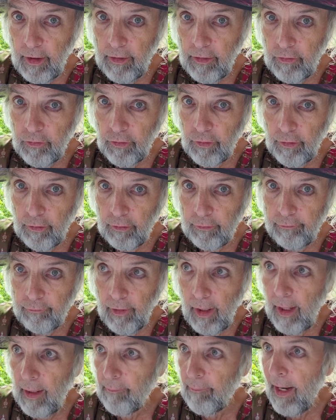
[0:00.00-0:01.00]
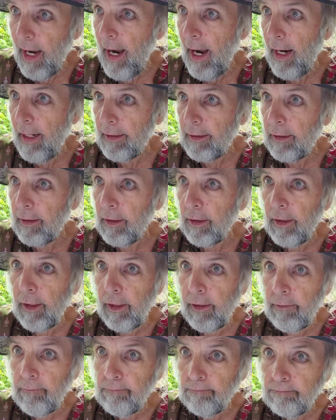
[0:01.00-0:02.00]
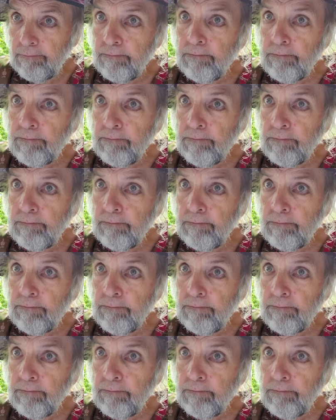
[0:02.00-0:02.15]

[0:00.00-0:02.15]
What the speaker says: and his girls fly back on